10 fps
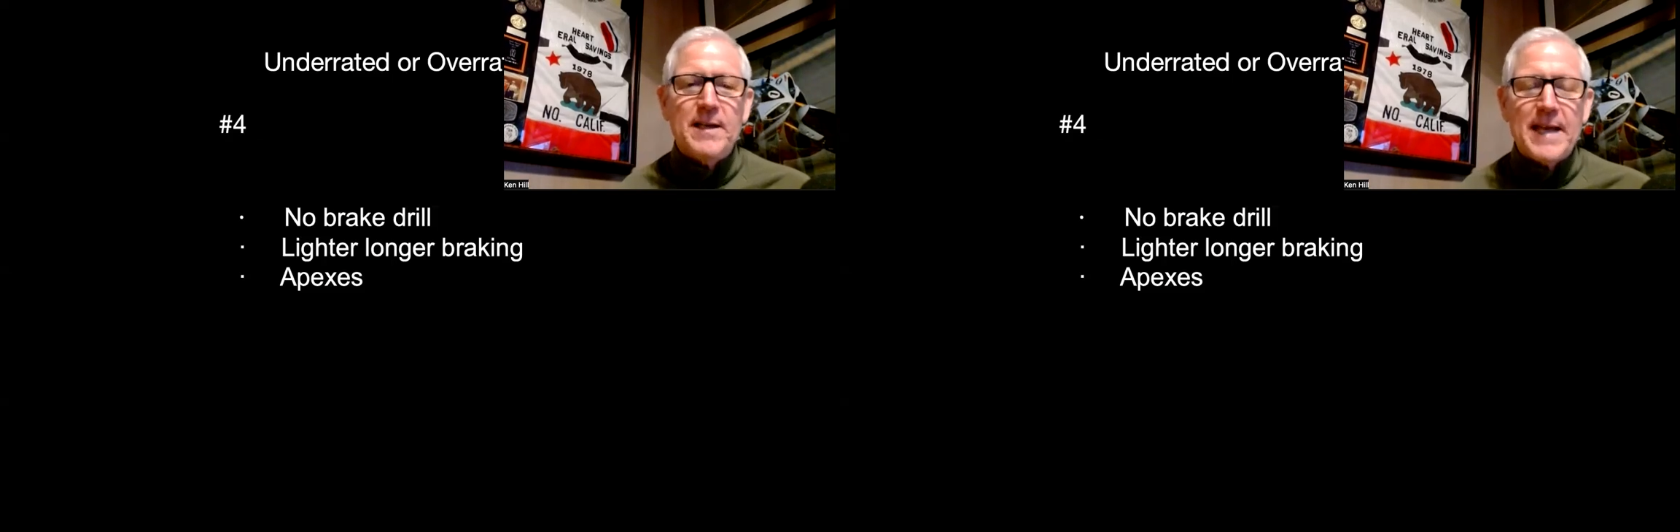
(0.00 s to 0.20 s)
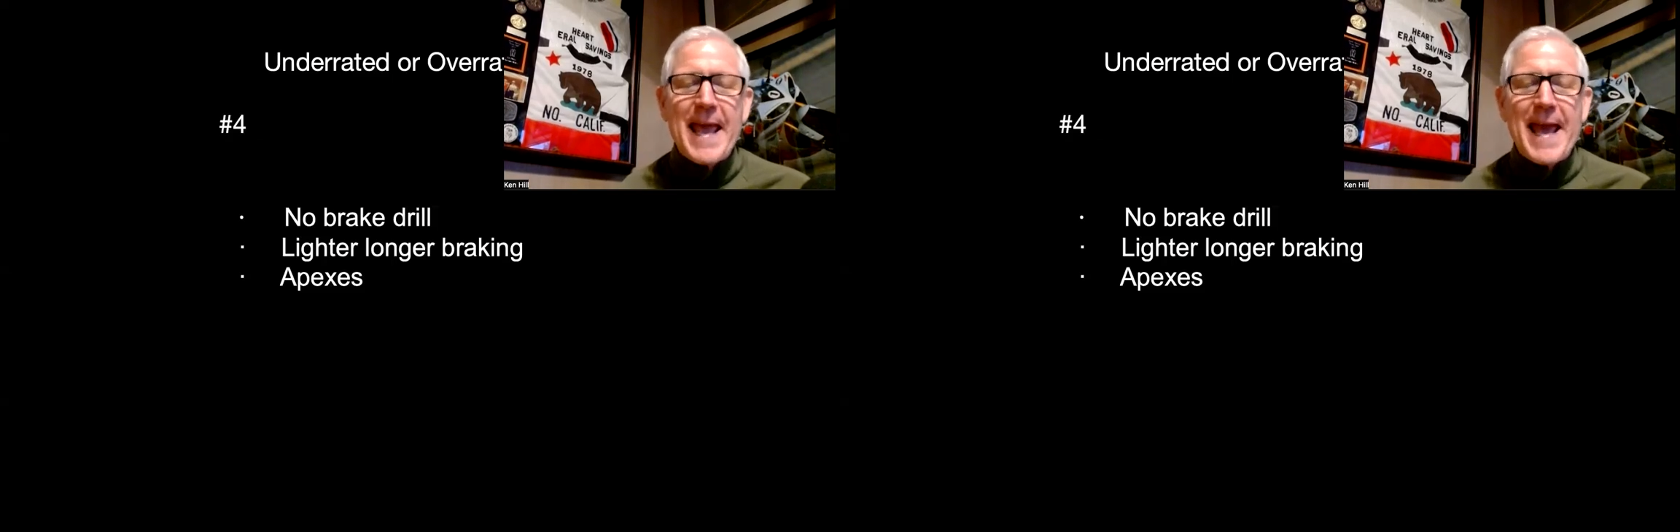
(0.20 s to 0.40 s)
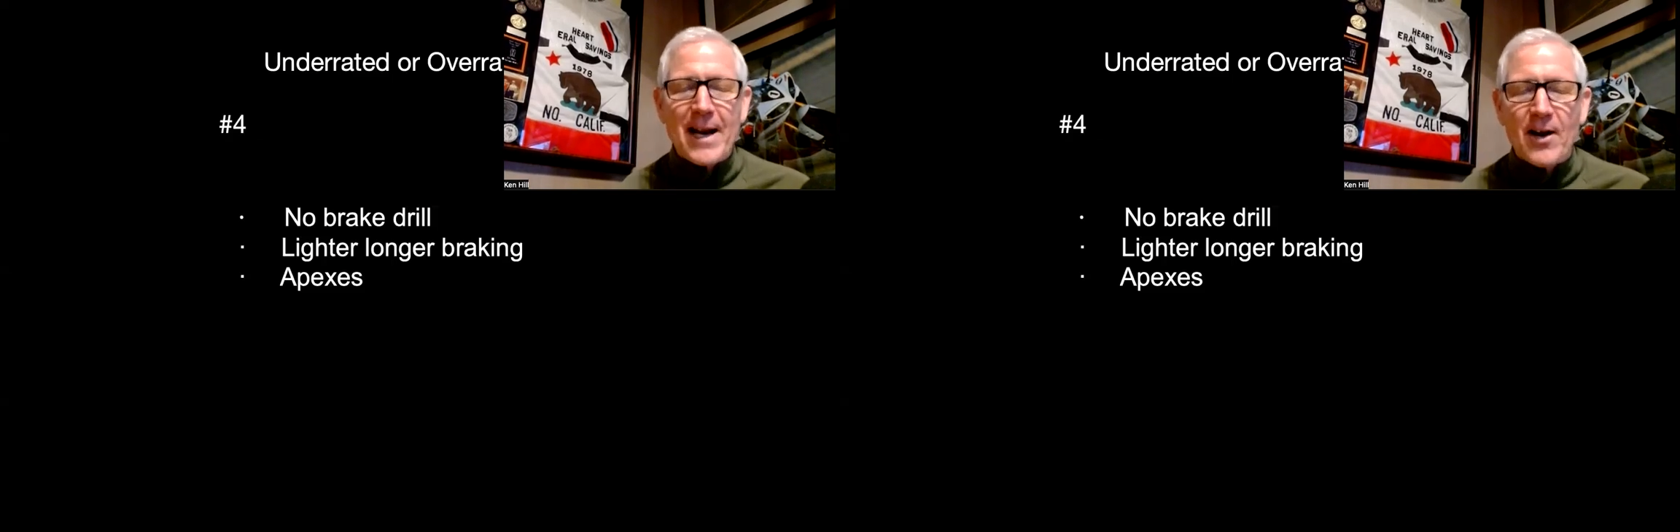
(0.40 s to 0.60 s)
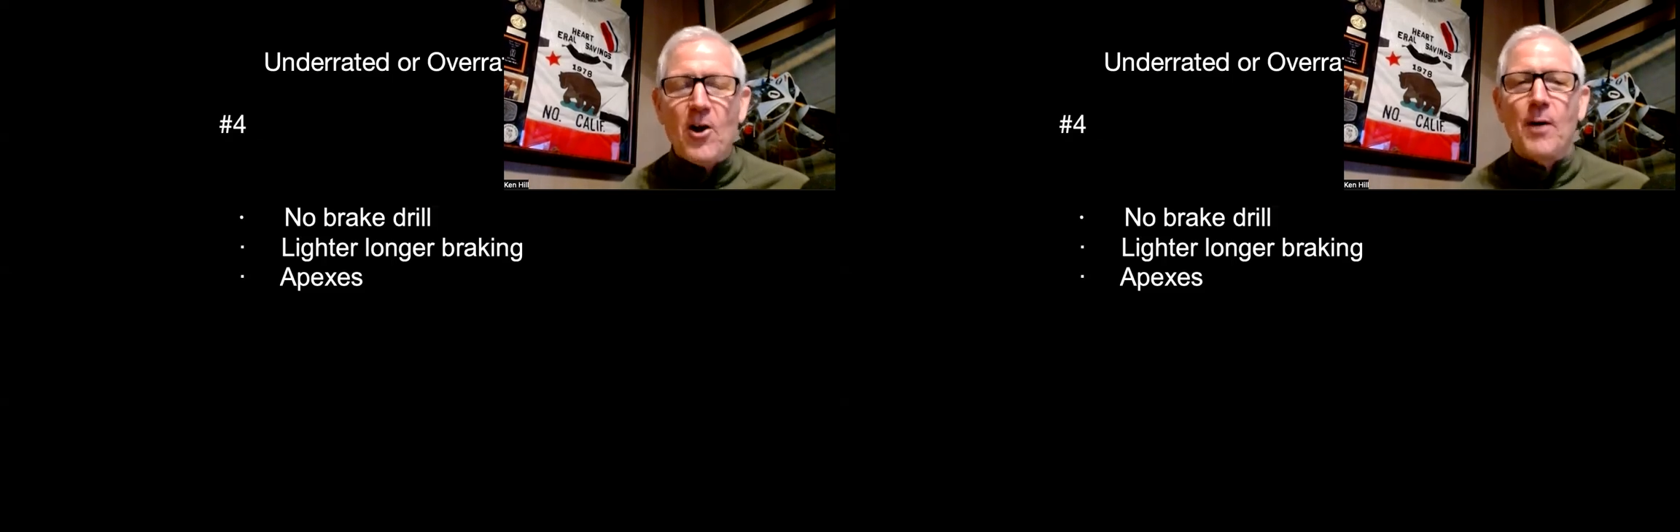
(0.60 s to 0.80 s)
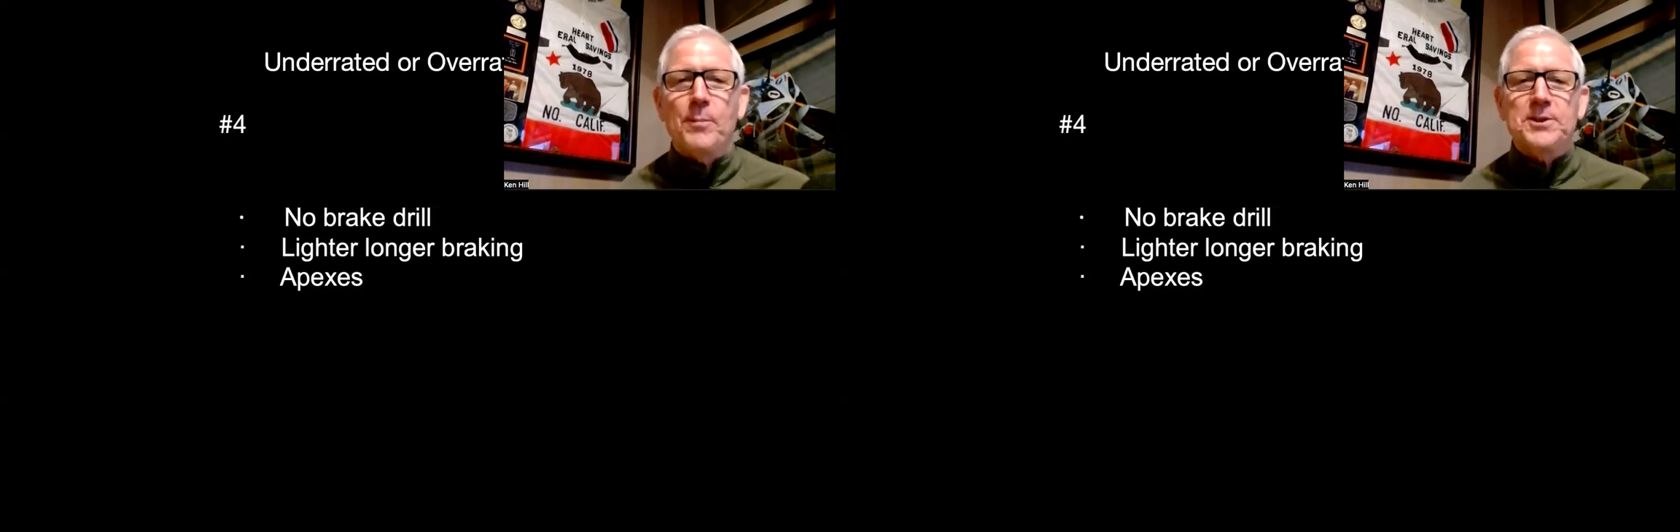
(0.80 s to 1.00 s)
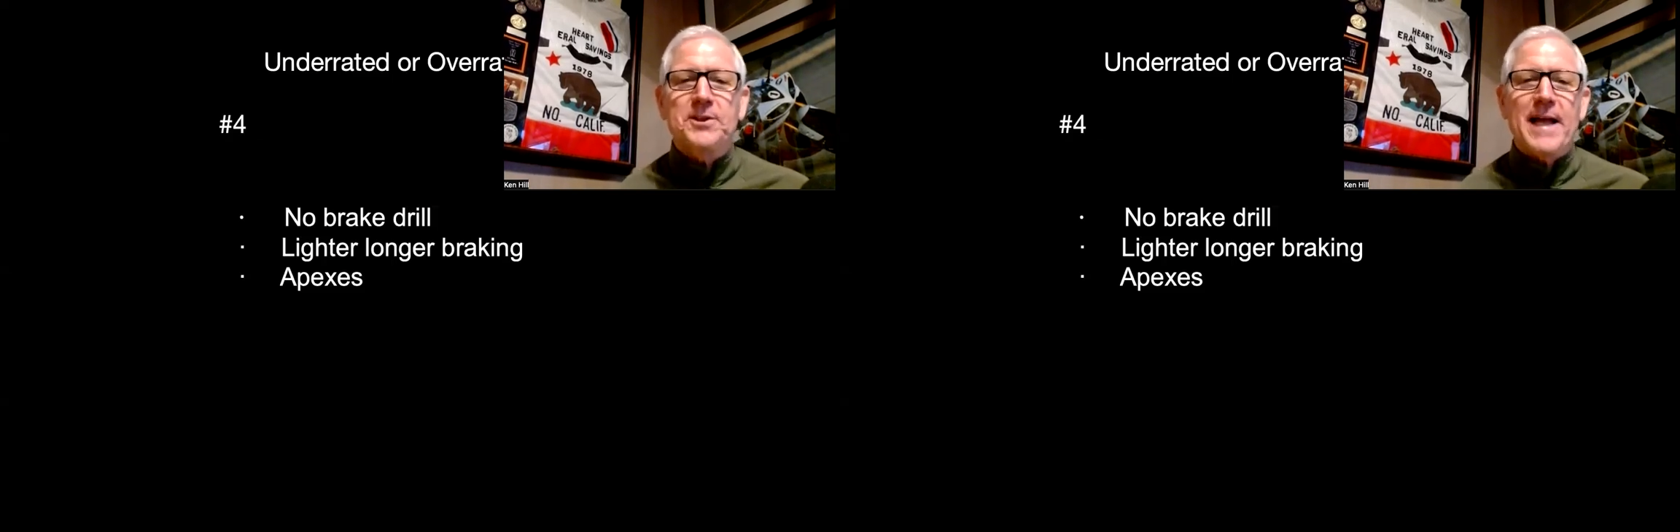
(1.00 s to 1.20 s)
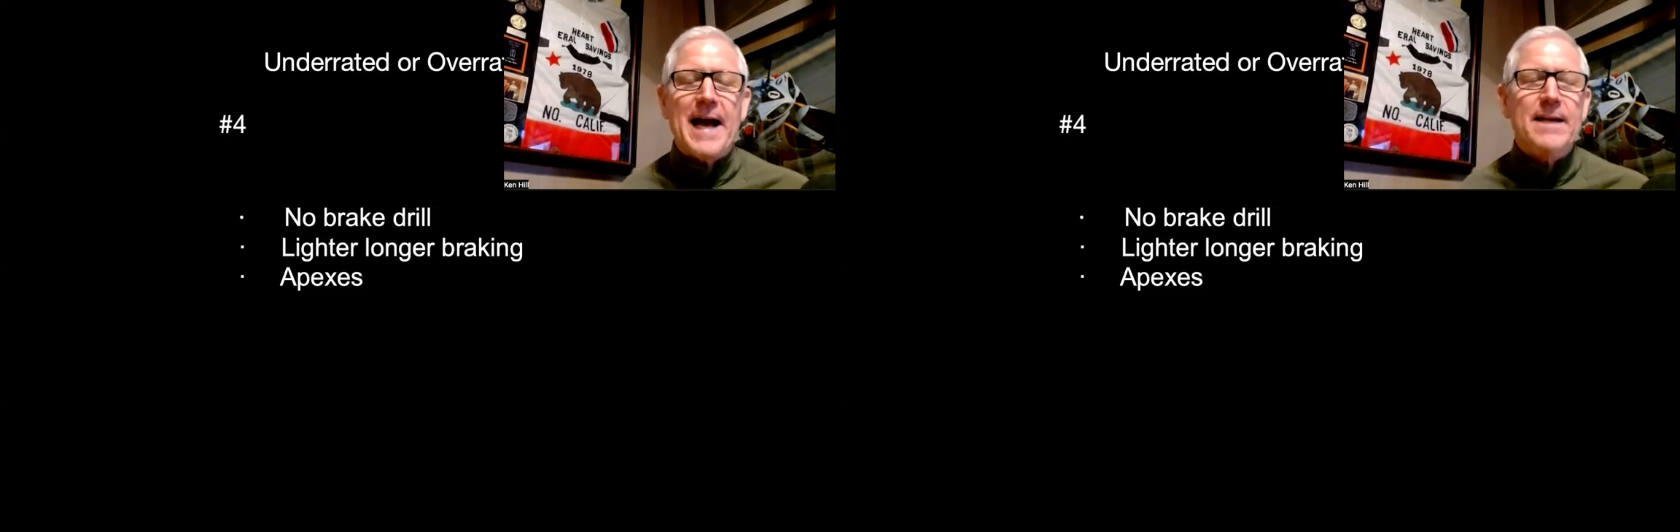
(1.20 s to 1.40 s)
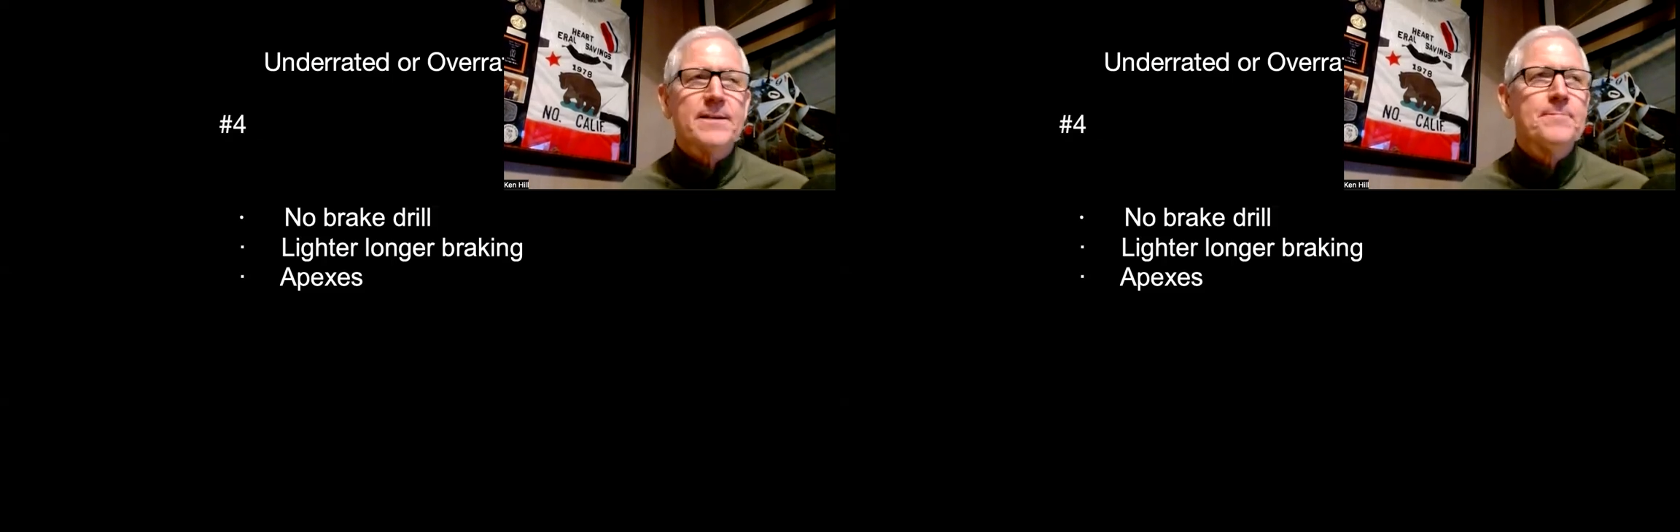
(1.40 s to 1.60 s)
can accomplish that.